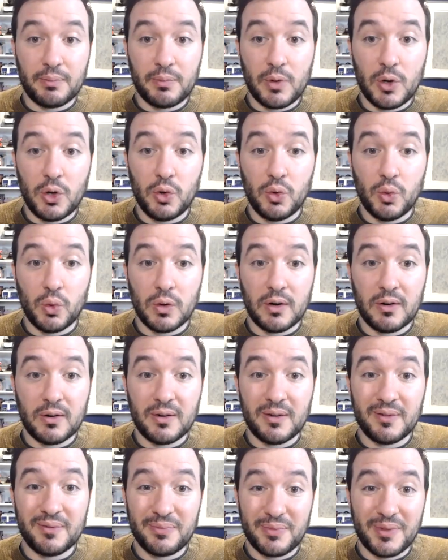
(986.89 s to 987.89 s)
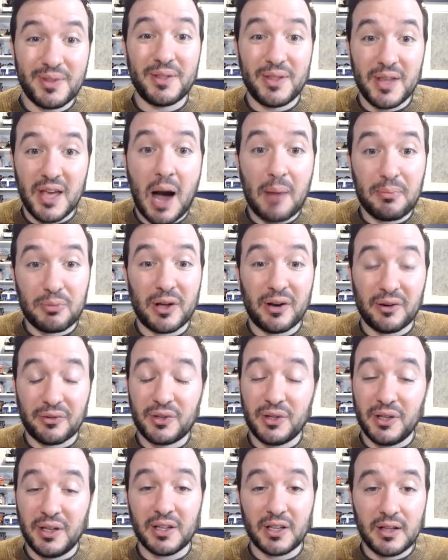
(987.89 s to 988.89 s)
who the operator of
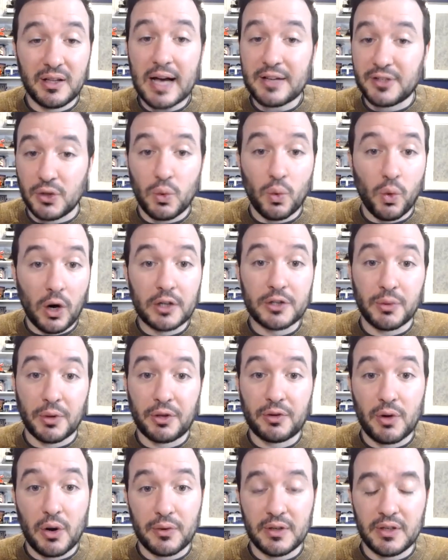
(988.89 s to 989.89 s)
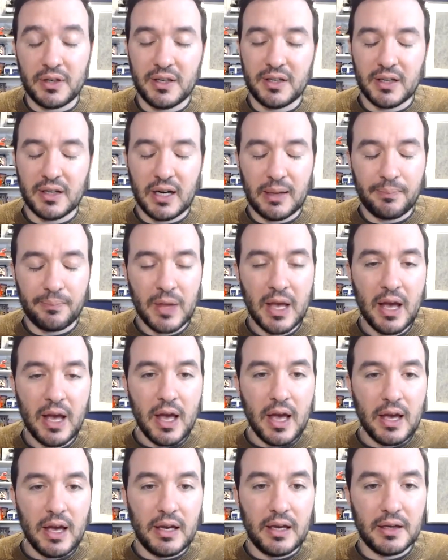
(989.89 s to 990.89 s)
clean the glass who worked with cronin in um
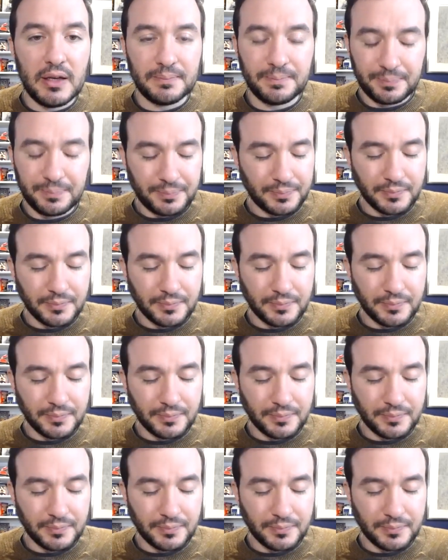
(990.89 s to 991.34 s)
in